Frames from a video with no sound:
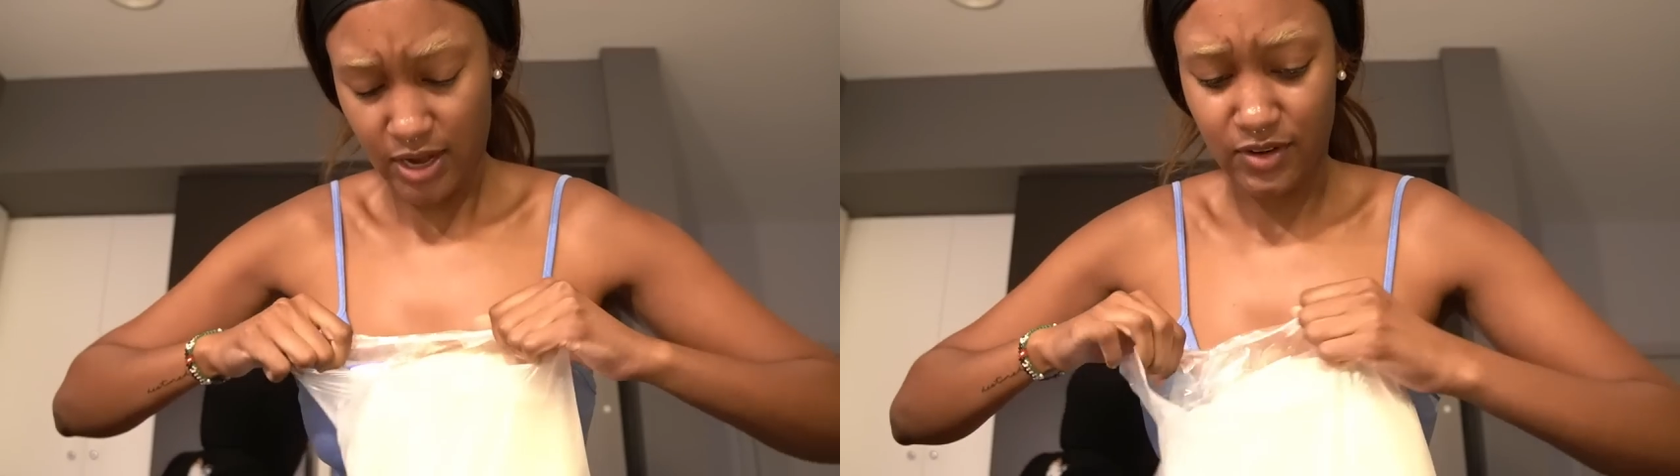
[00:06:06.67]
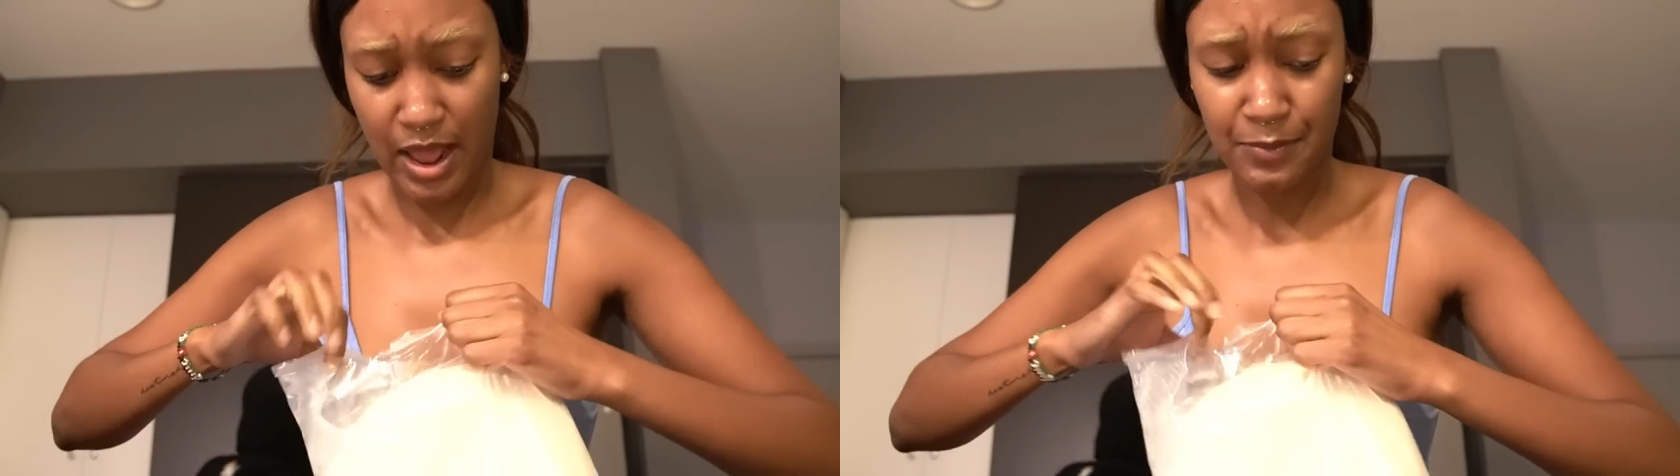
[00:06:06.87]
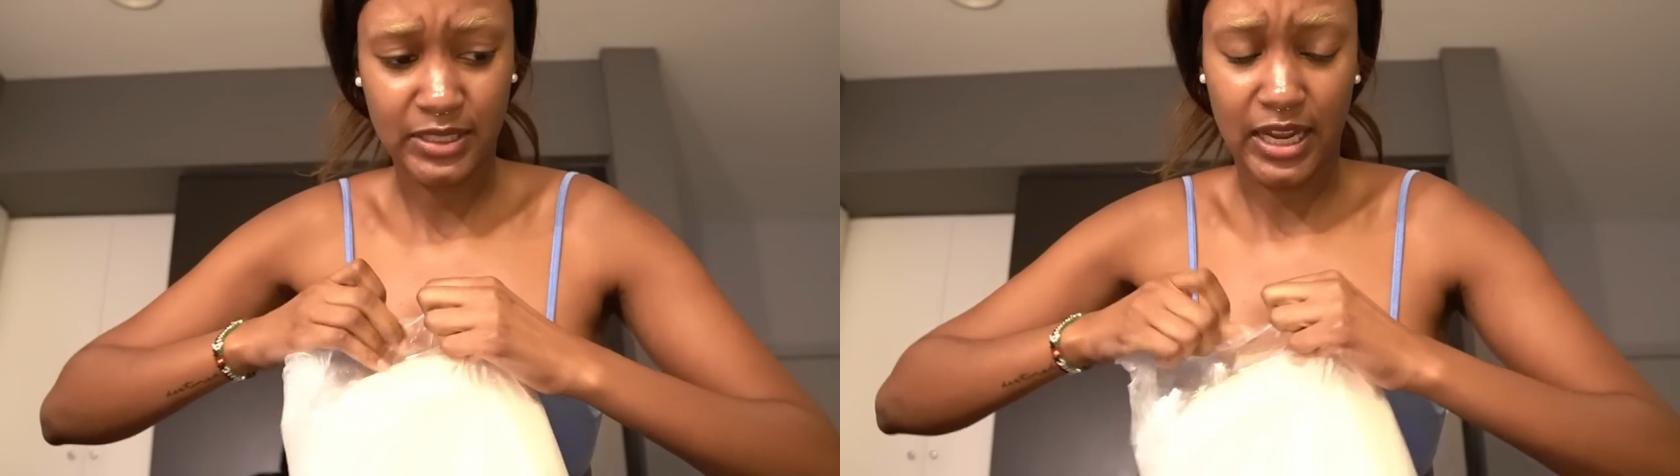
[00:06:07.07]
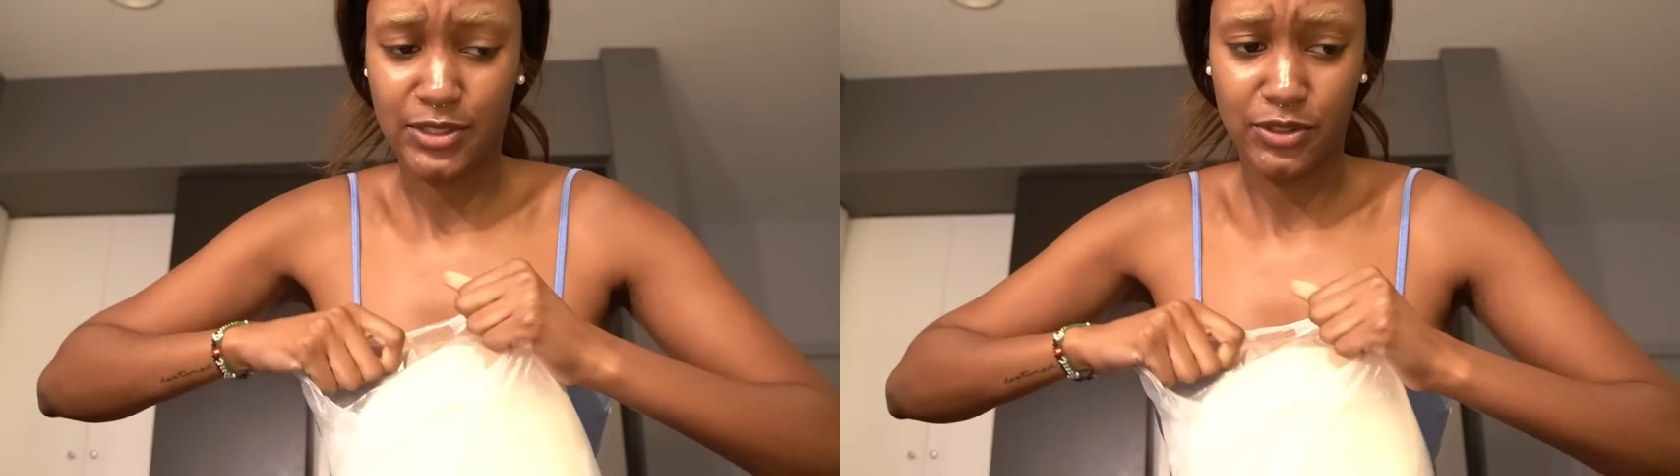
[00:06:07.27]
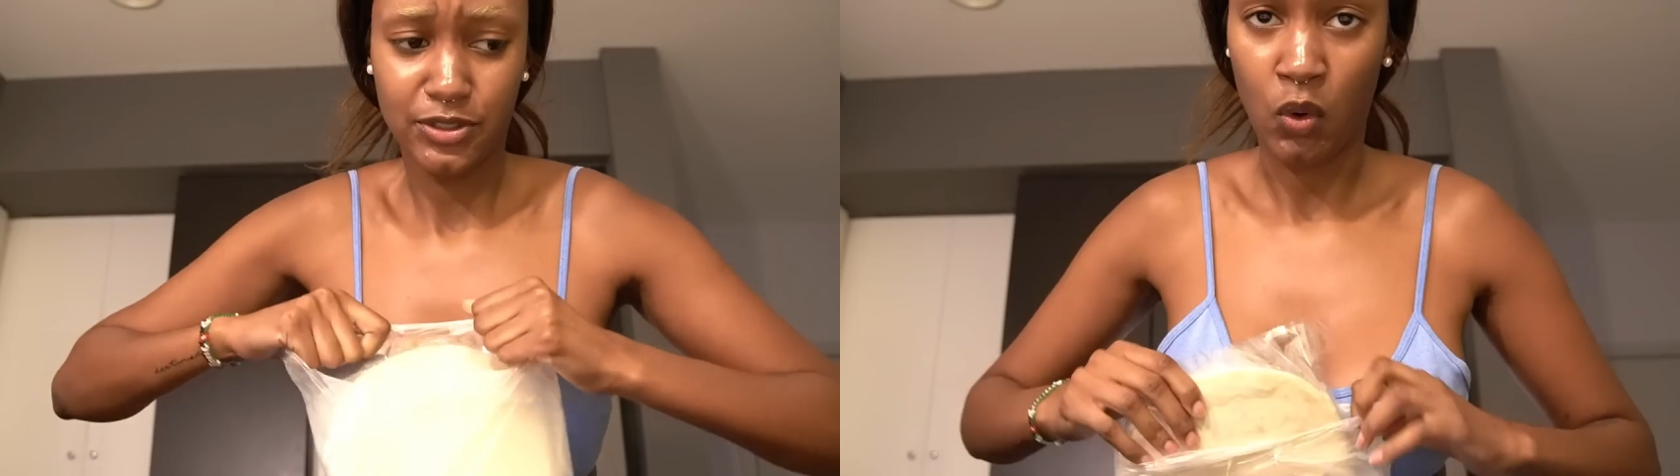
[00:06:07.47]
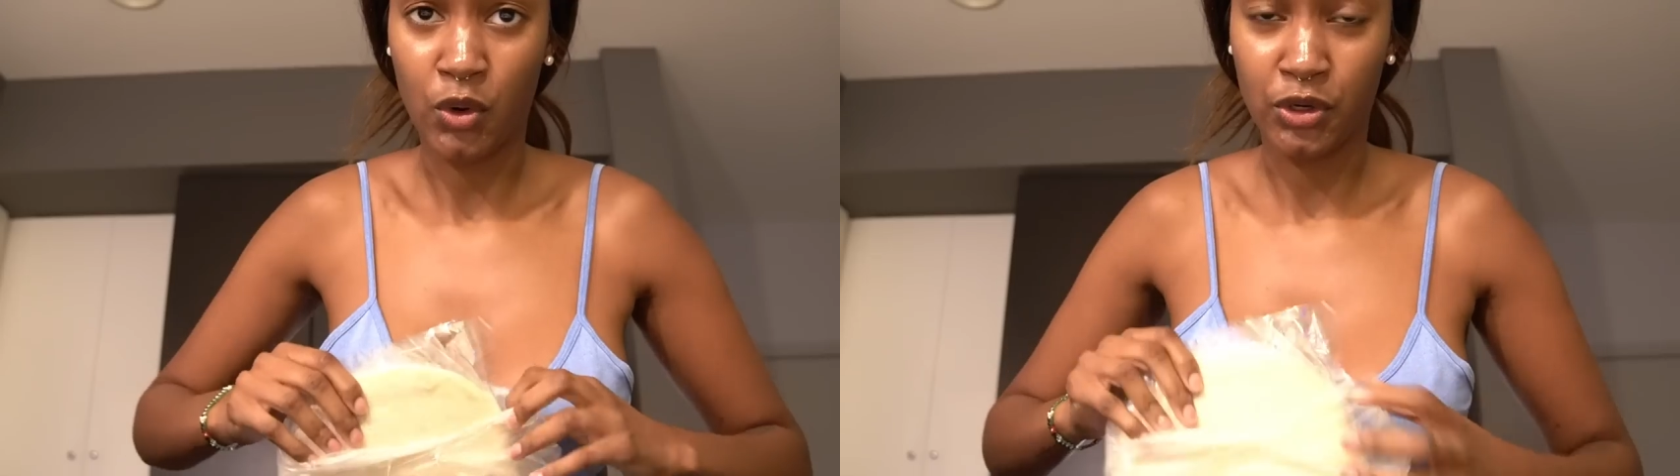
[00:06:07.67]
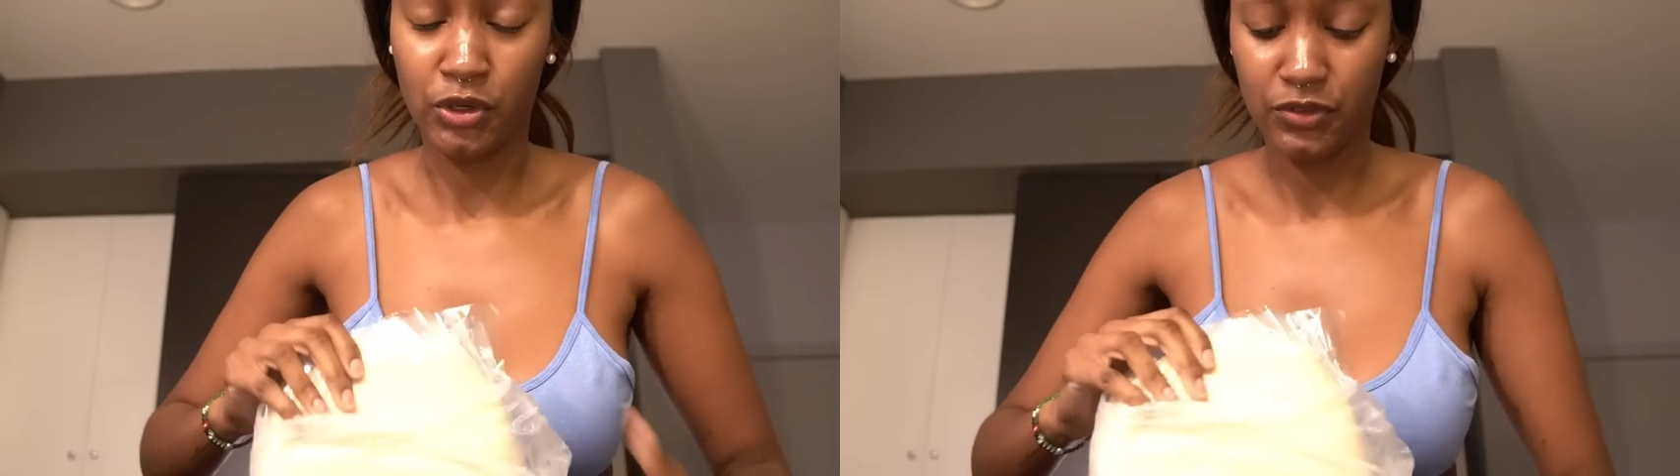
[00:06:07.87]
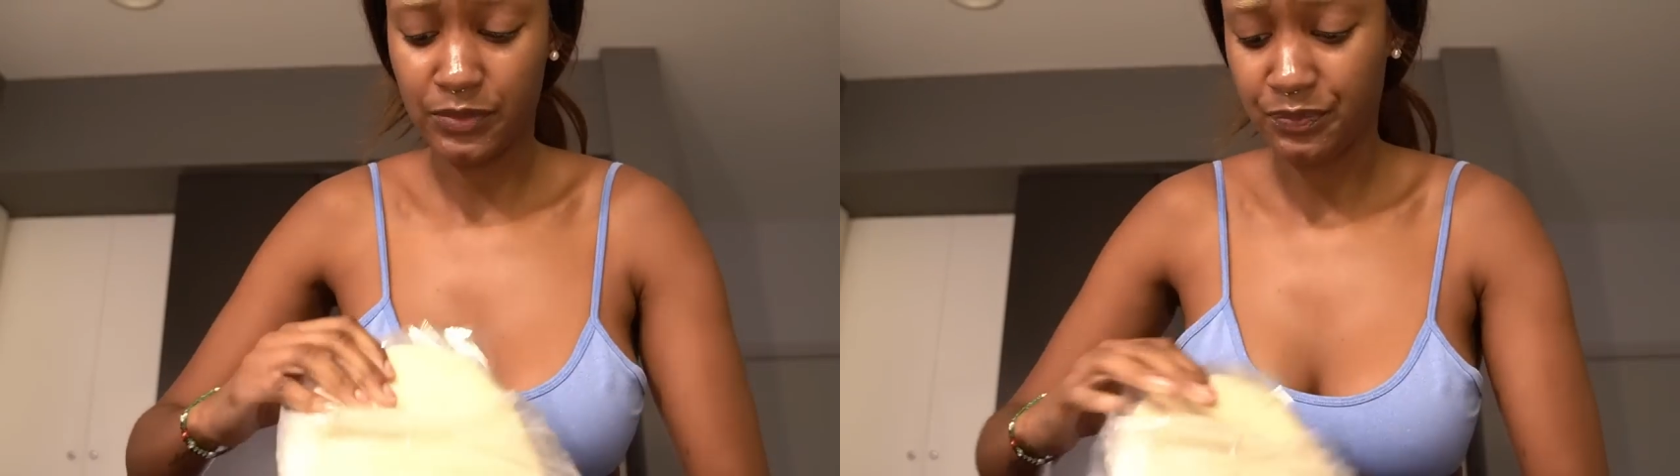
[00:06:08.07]
even appetizers, hors
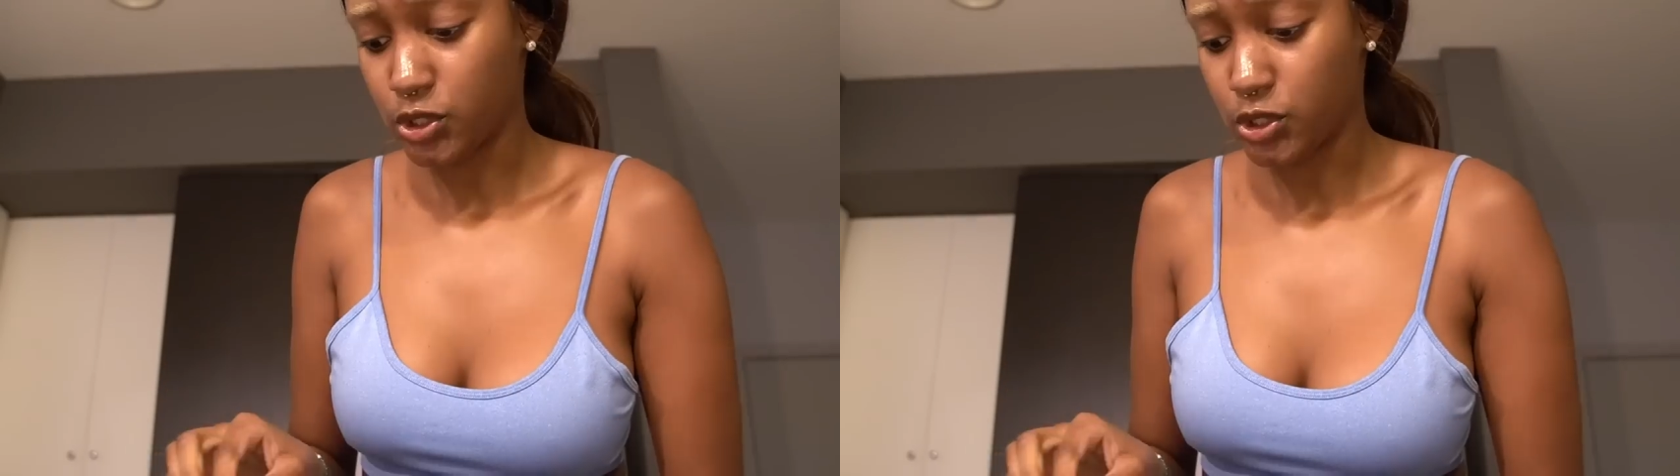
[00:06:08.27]
d'oeuvres.